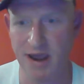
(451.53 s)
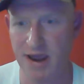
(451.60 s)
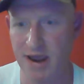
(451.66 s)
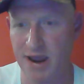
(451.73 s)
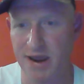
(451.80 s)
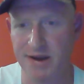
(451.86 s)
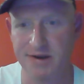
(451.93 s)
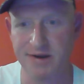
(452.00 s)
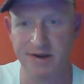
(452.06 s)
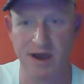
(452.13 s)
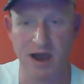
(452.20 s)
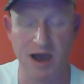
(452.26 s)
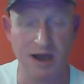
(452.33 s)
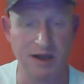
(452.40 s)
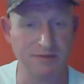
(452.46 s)
and
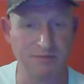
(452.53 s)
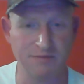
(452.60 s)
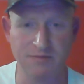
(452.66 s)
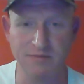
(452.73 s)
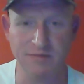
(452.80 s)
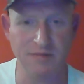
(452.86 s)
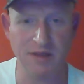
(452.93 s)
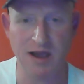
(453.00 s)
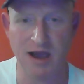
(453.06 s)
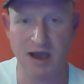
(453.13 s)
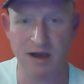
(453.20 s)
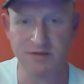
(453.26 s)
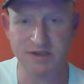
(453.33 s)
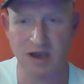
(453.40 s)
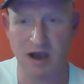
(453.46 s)

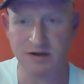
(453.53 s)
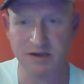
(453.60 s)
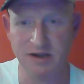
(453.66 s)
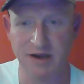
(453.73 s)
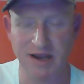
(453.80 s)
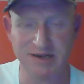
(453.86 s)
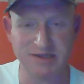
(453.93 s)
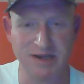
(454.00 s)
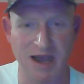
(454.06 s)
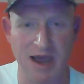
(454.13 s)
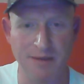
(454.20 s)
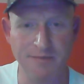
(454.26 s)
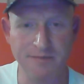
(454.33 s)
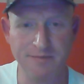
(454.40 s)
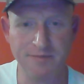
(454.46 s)
I'll talk to you next
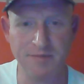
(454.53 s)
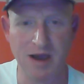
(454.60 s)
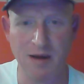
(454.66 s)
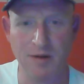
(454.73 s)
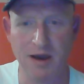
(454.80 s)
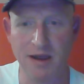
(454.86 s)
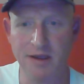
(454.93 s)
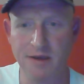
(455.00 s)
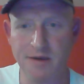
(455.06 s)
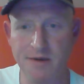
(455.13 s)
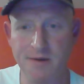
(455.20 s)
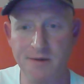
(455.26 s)
time. Bye-bye.